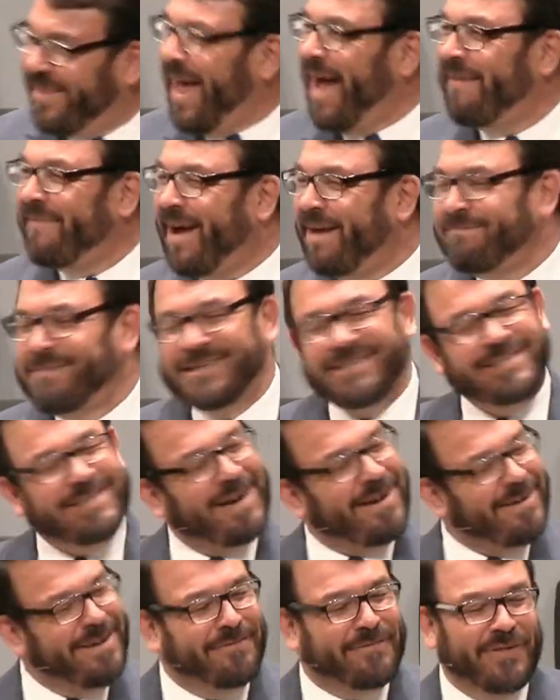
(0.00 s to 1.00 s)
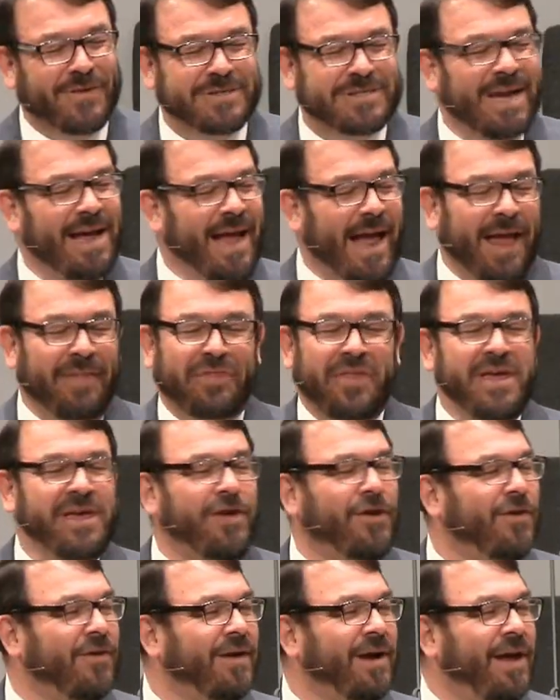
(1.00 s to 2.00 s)
I, am just telling you, folks, I
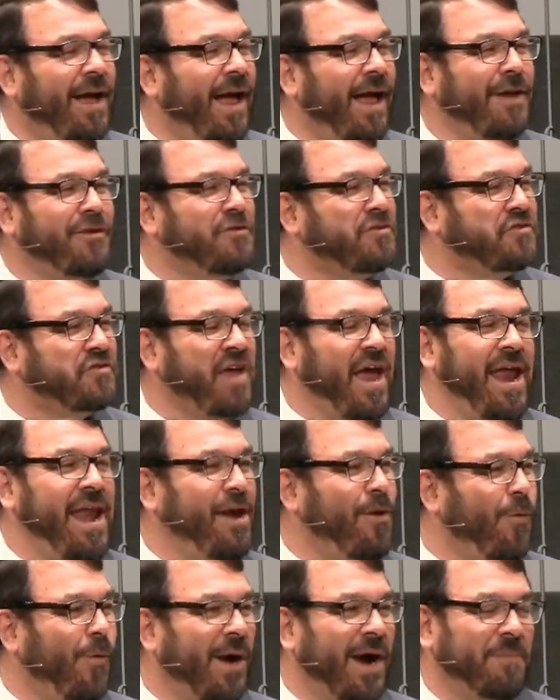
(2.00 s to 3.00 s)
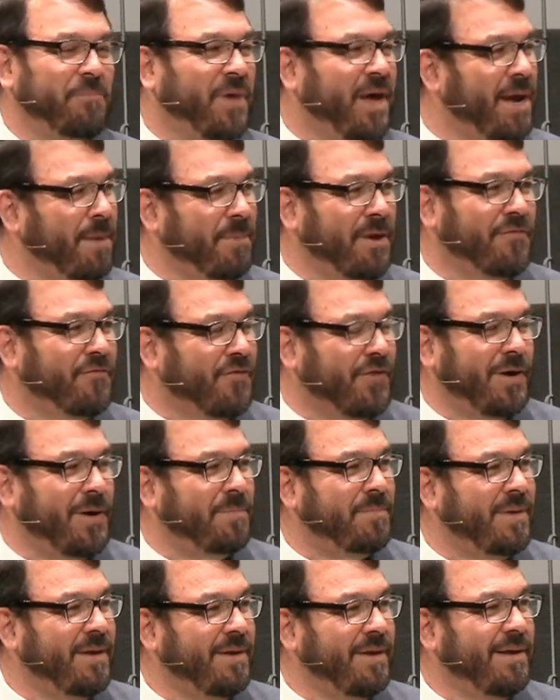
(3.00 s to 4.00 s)
think you're understanding where I'm coming from.